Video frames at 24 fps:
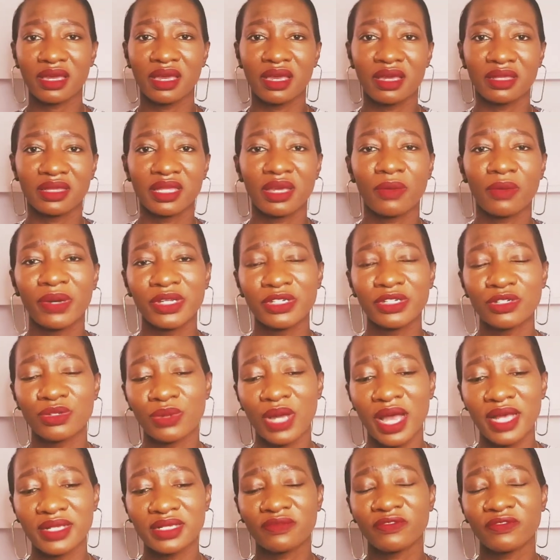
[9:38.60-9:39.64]
they want to
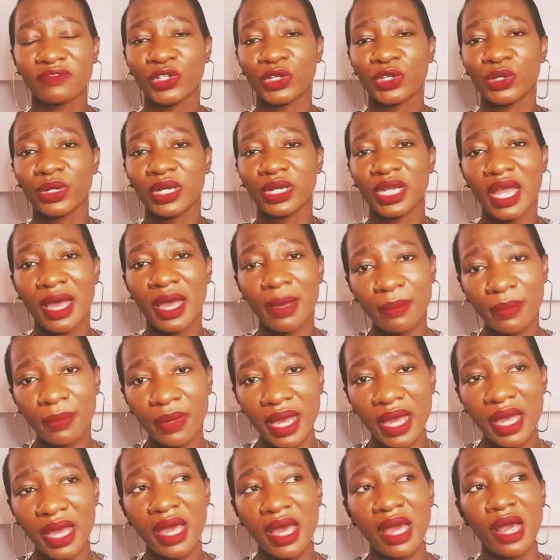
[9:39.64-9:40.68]
ask for your
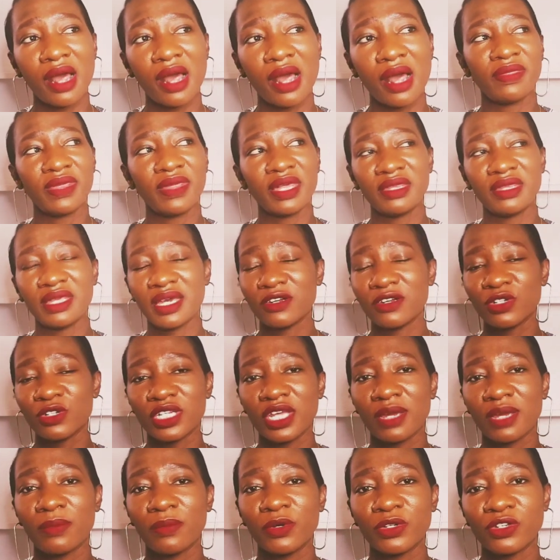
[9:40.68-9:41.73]
number, and then they are not
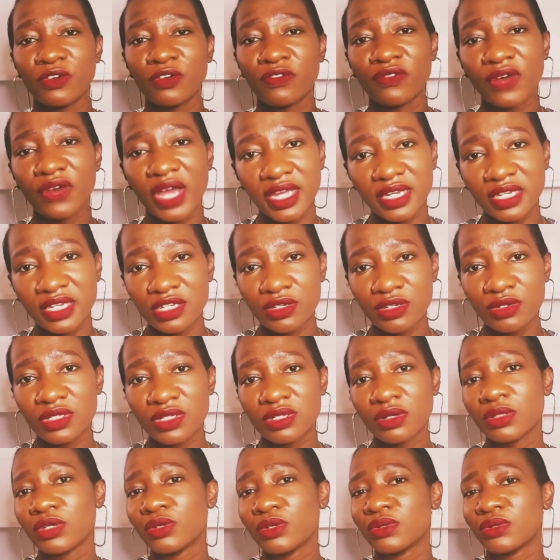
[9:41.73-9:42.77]
able to find you,
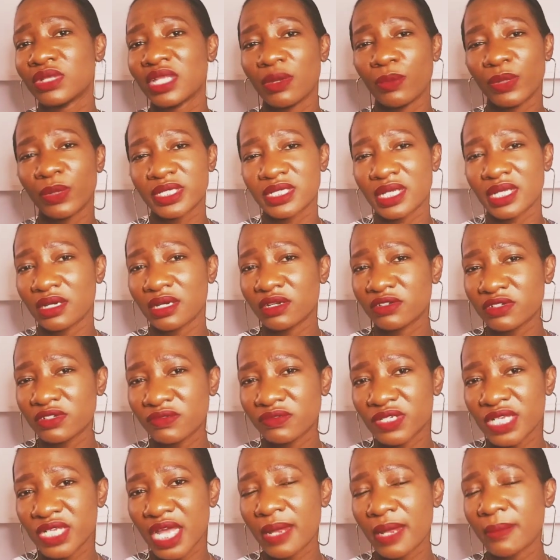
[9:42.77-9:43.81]
so they waste a lot of
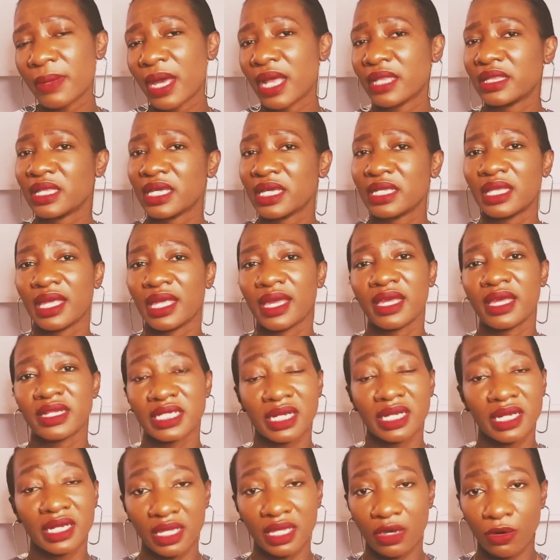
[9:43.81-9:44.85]
time, and then they get
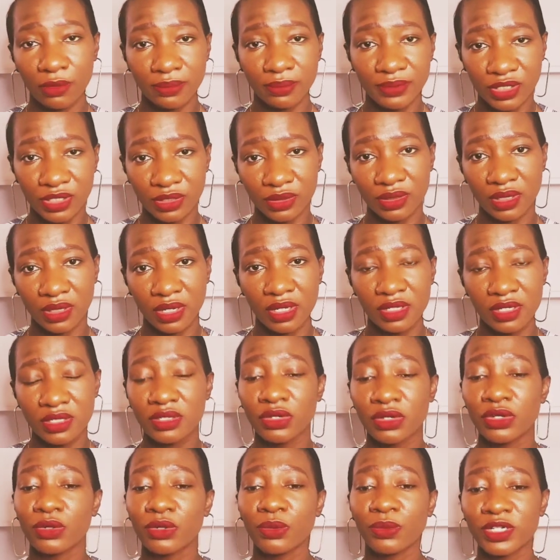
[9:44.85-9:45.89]
another option. So
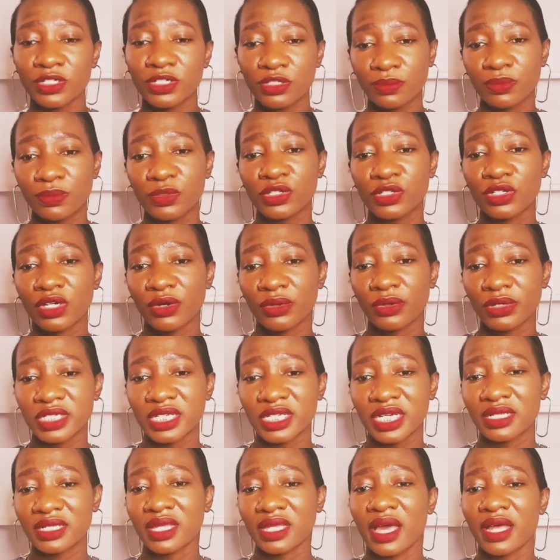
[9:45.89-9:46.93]
you want to put your
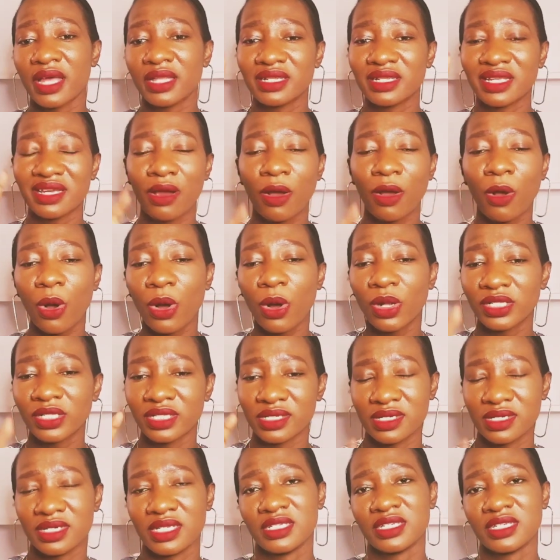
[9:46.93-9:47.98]
contact there, all the
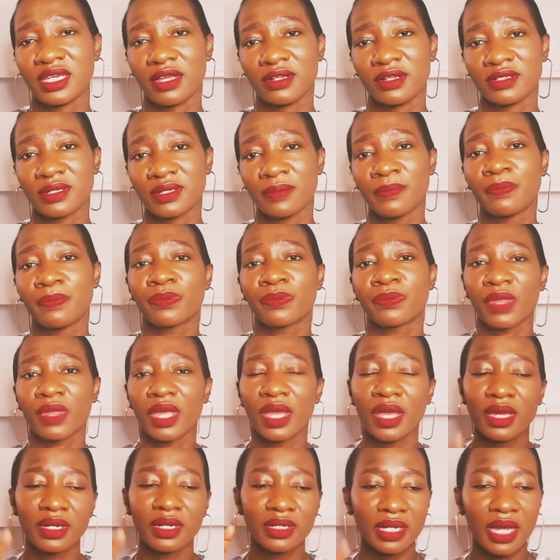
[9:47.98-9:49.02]
details.
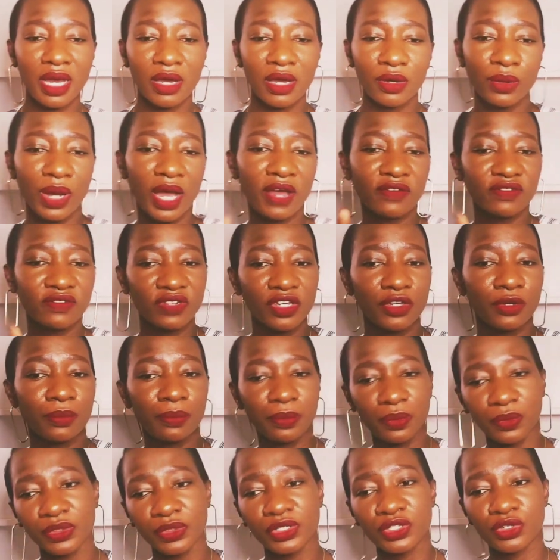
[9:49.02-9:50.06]
And now after you
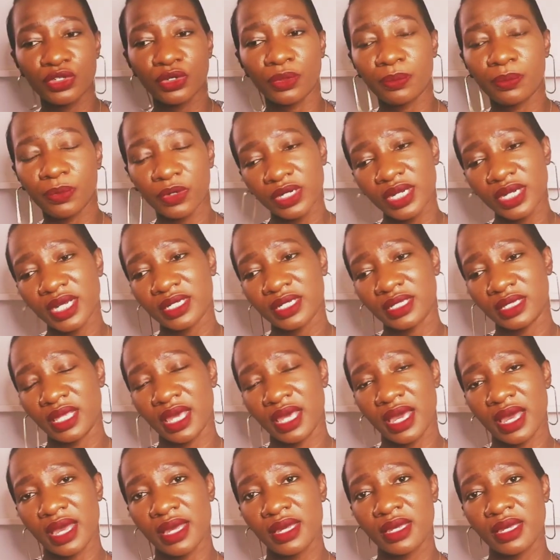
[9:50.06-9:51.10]
put your product
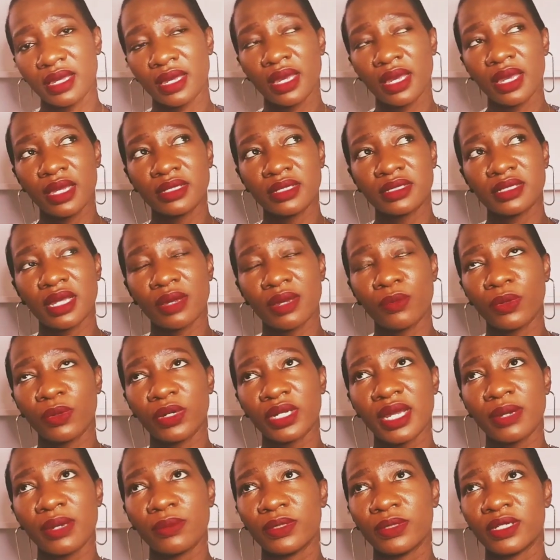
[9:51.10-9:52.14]
there, and what
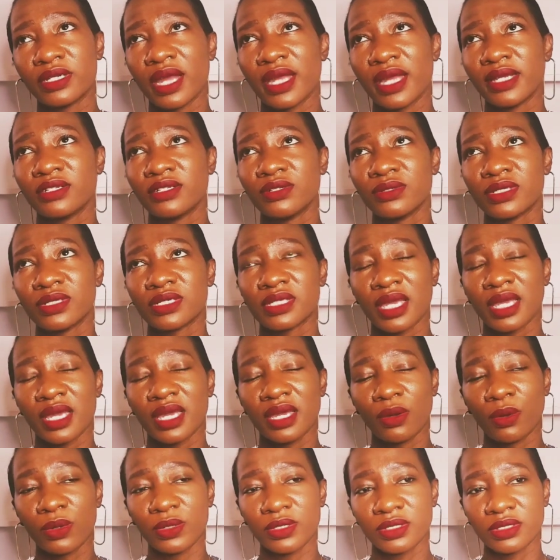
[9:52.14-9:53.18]
I would like to say
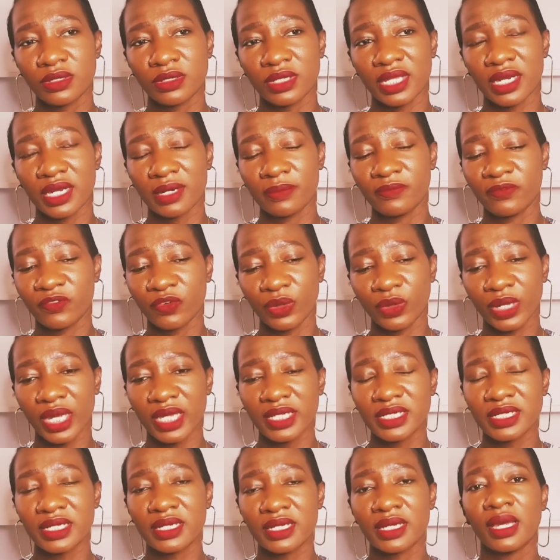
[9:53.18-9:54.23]
also that I'm
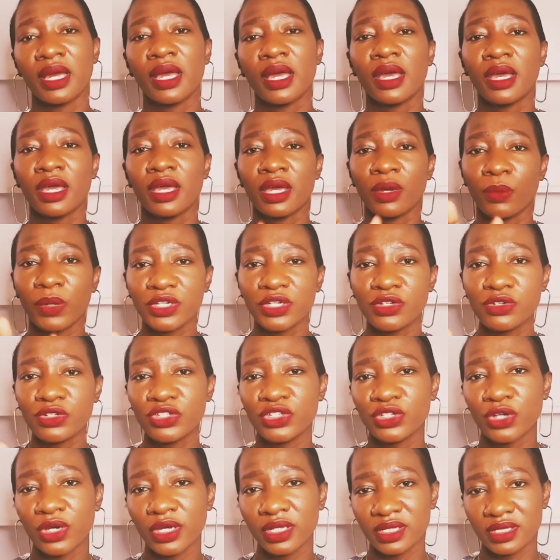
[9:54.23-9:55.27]
forgetting, when you
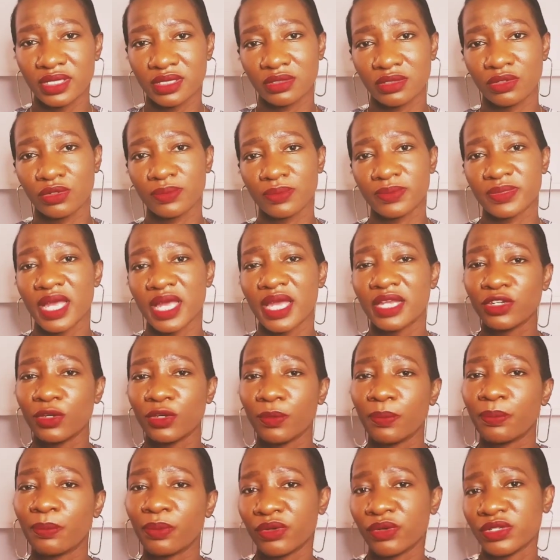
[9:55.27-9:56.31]
join these groups and you
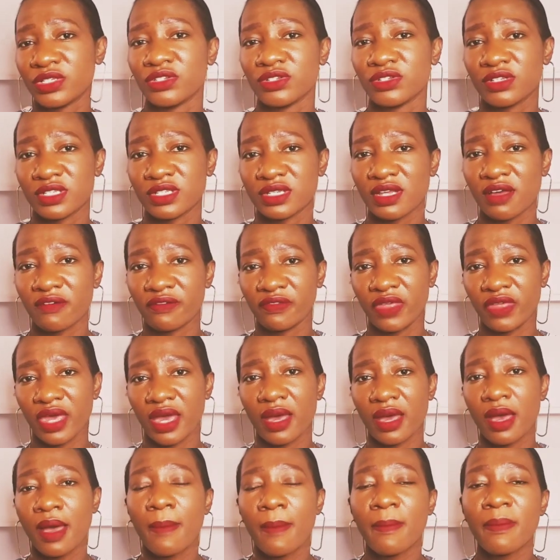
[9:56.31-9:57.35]
post your stuff there,
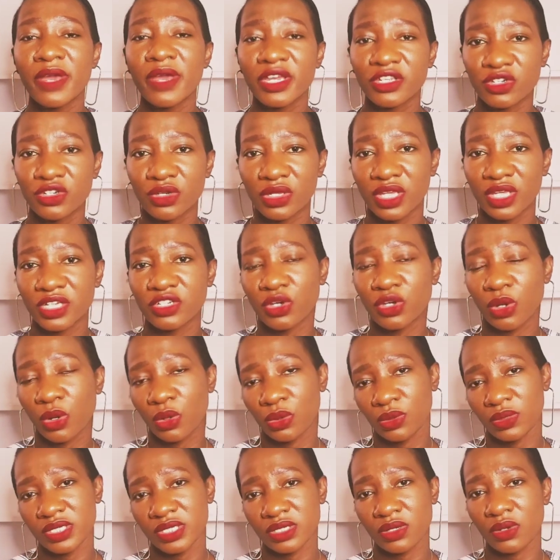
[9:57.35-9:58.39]
make sure that you're
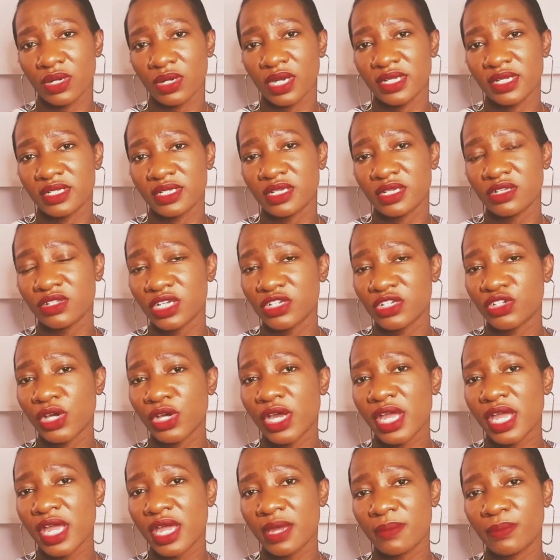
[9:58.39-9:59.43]
always online so that you're
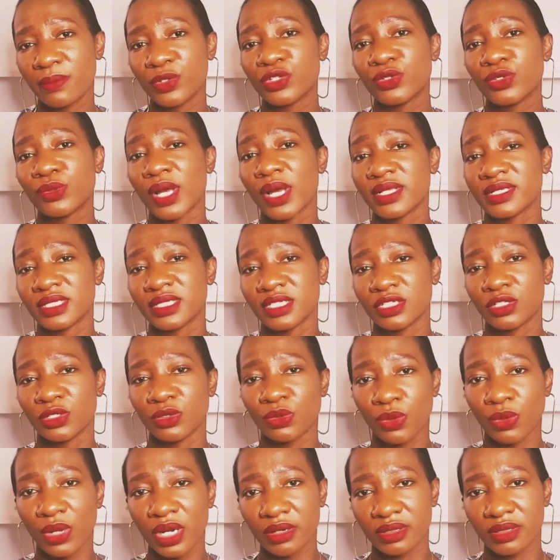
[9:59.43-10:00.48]
able to answer to
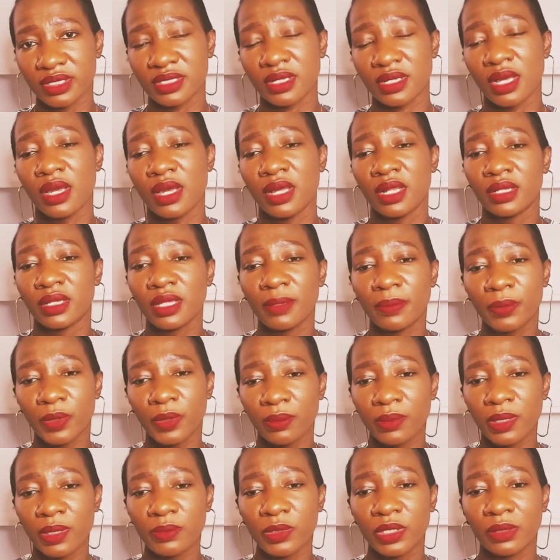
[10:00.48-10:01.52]
queries. The
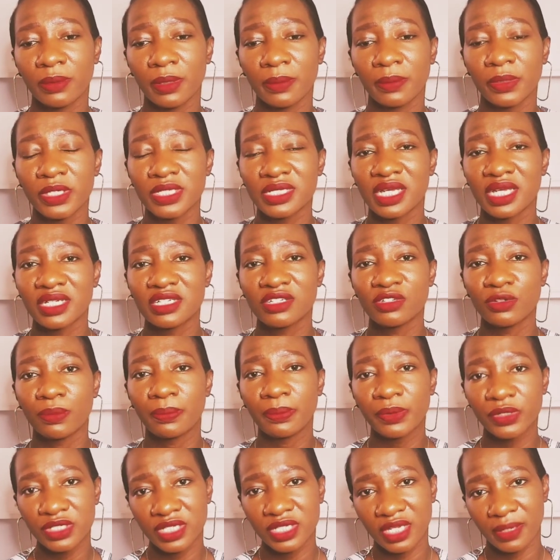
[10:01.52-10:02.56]
problem with people is that you
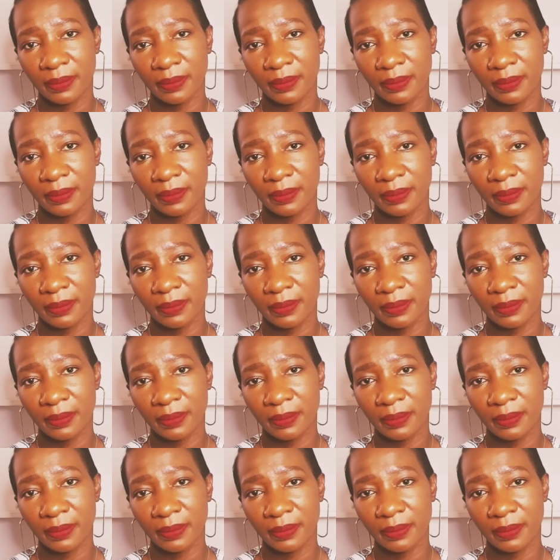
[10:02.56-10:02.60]
post a